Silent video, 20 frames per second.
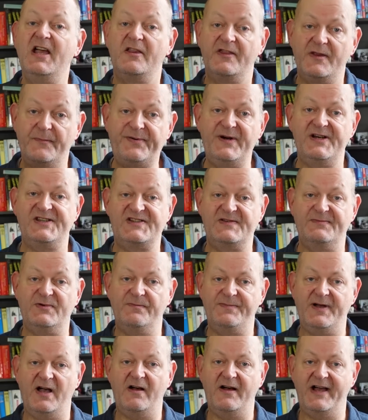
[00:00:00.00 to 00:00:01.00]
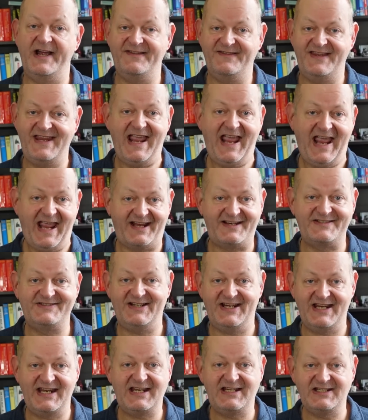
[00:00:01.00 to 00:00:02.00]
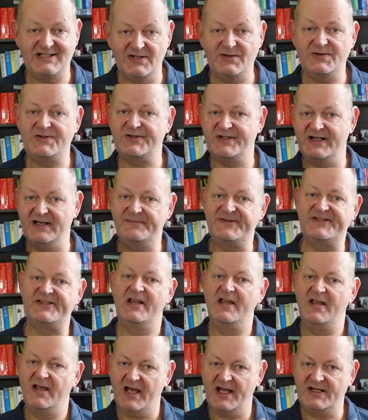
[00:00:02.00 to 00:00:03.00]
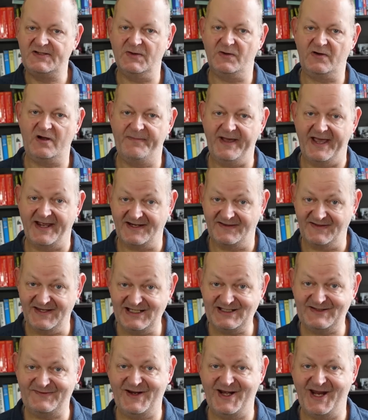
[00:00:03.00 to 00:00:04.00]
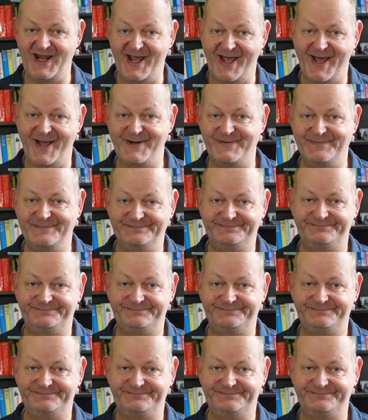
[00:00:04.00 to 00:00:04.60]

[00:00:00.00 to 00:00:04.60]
The principle behind the ex-EU trips I talk about in this video.